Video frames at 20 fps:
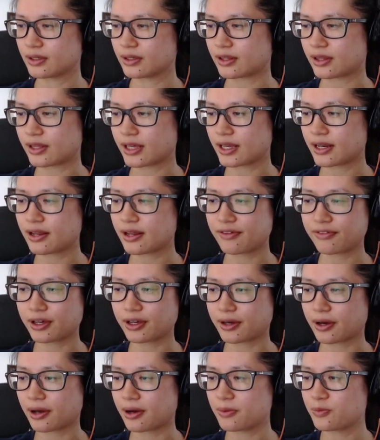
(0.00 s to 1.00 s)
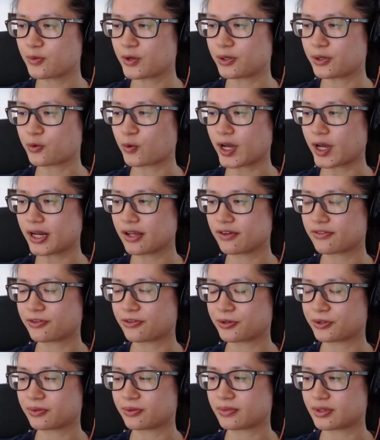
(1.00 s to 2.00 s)
They never come when you're waiting
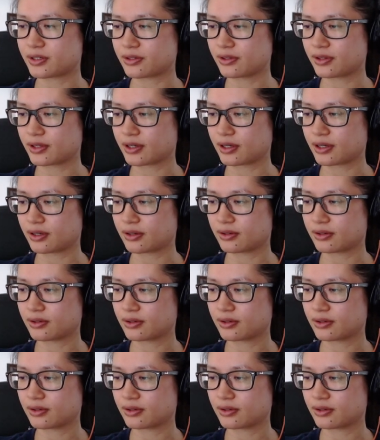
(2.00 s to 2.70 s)
for them, do they?